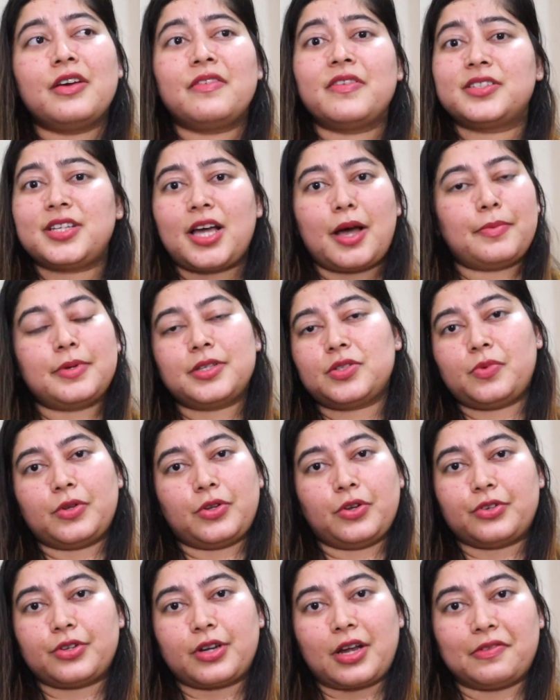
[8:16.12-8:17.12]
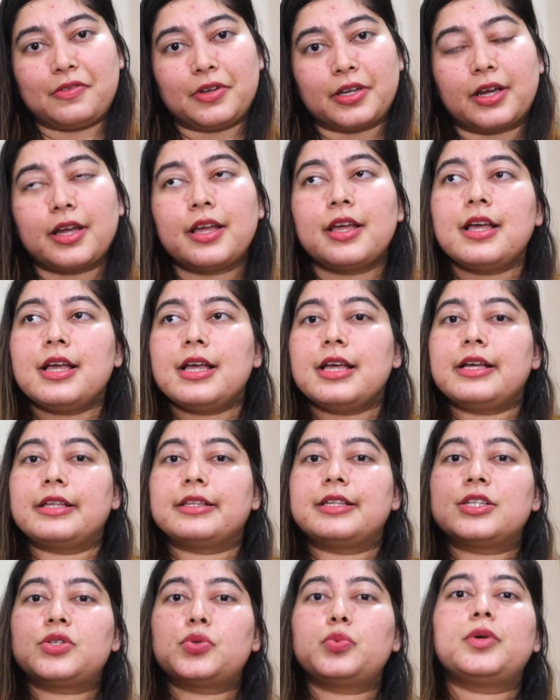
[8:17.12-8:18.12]
which happens when you're traveling.
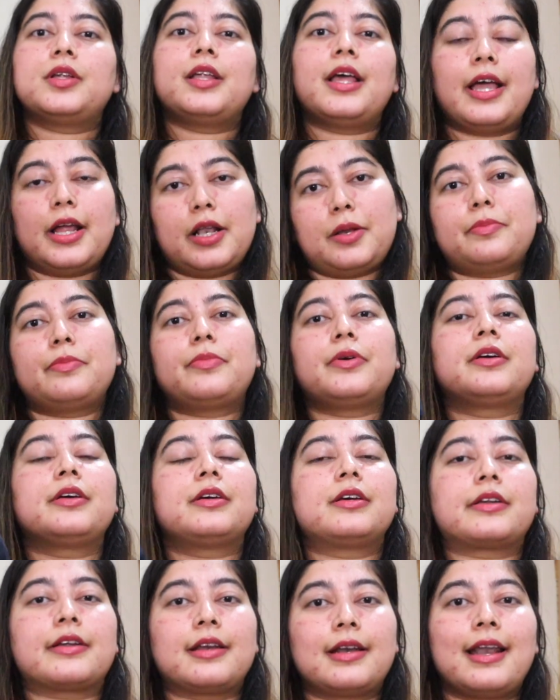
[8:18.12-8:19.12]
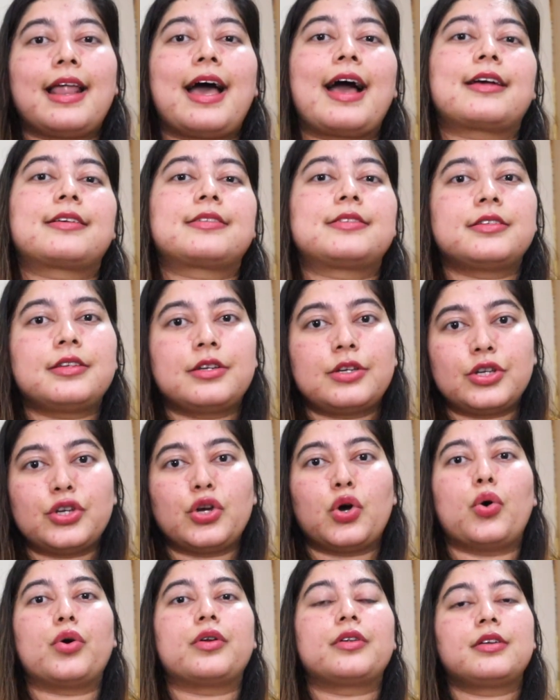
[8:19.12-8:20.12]
This will help relax
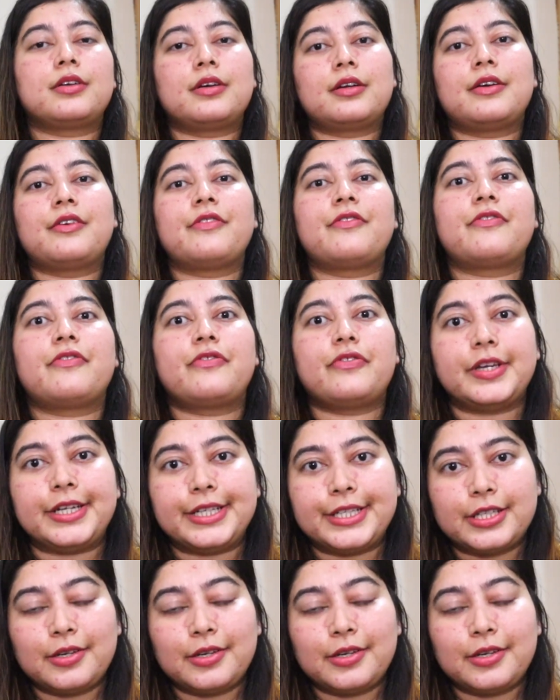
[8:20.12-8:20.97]
your feet.